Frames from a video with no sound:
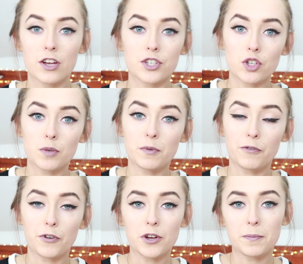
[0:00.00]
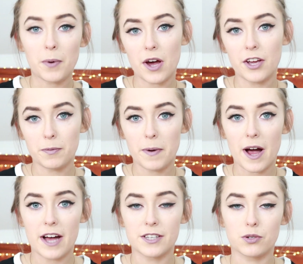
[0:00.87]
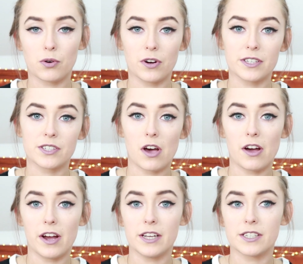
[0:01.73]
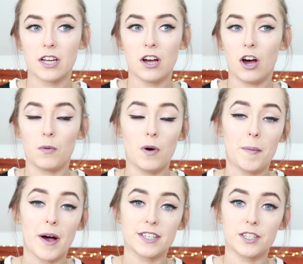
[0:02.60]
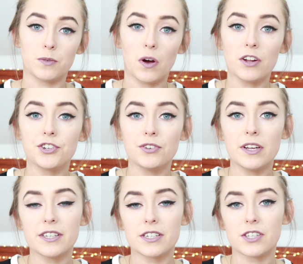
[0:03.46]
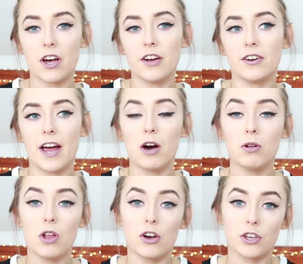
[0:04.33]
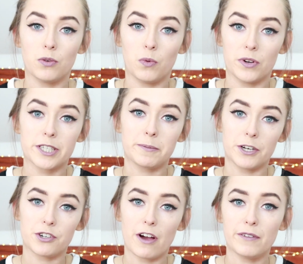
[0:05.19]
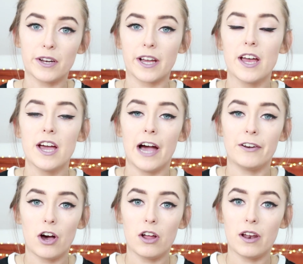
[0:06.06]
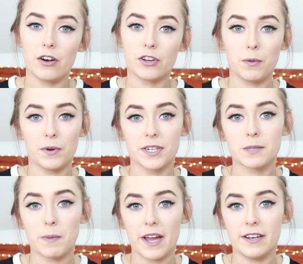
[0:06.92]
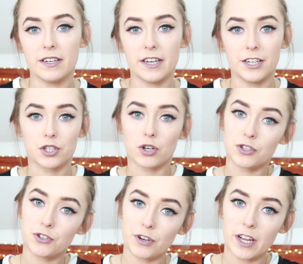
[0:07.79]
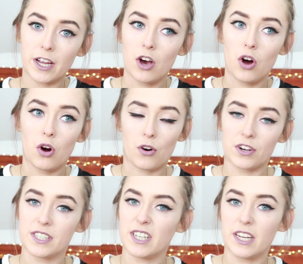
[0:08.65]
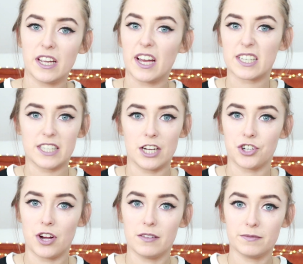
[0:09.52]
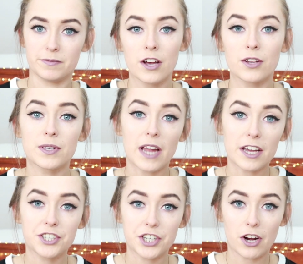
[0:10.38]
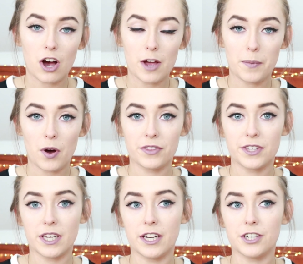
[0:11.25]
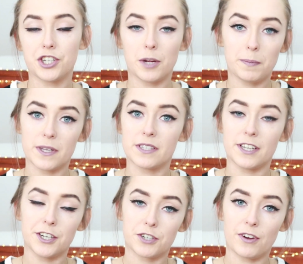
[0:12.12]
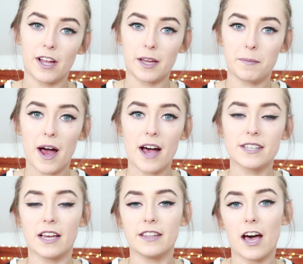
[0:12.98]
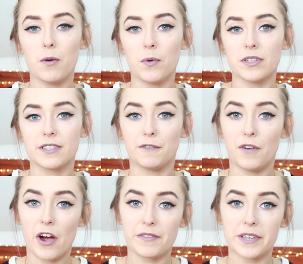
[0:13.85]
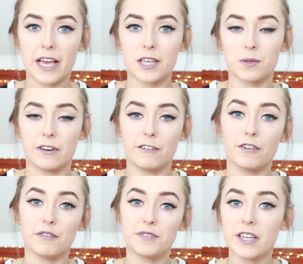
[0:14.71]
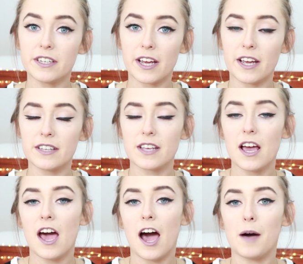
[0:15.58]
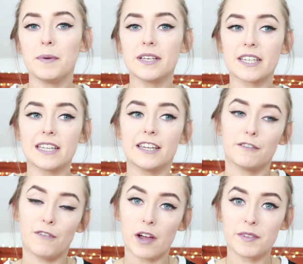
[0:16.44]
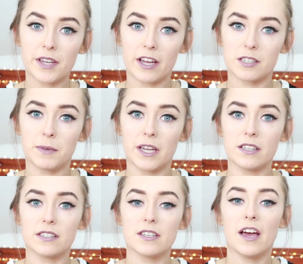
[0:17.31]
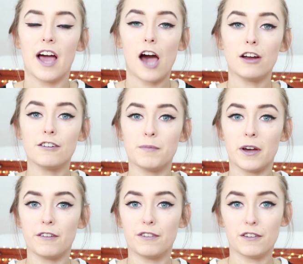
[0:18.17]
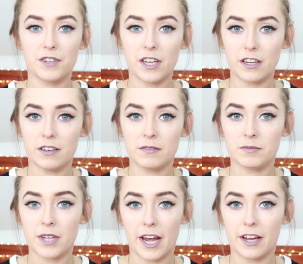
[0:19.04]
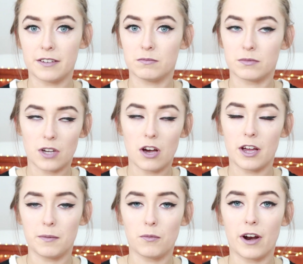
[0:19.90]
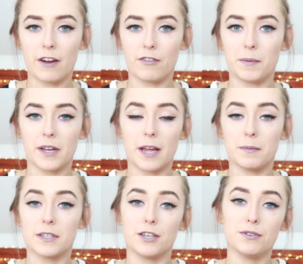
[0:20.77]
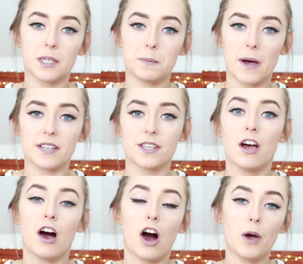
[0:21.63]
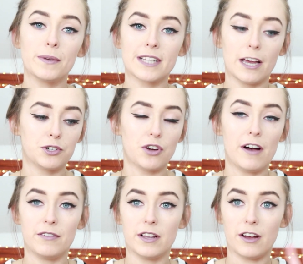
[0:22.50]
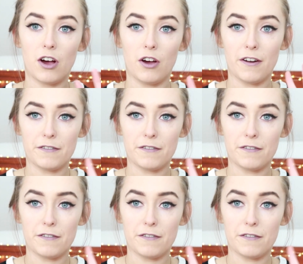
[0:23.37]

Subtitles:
So before you buy your pass or decide on what pass you want, you need to decide on how long you want to spend travelling and how long you want to spend in each country or city, etc. So last year I bought the cheapest interrailing pass, and that was the 5 days within 15 days, and basically the 5 days means out of my 15-day time, whatever, being able to use this pass, I was allowed to travel on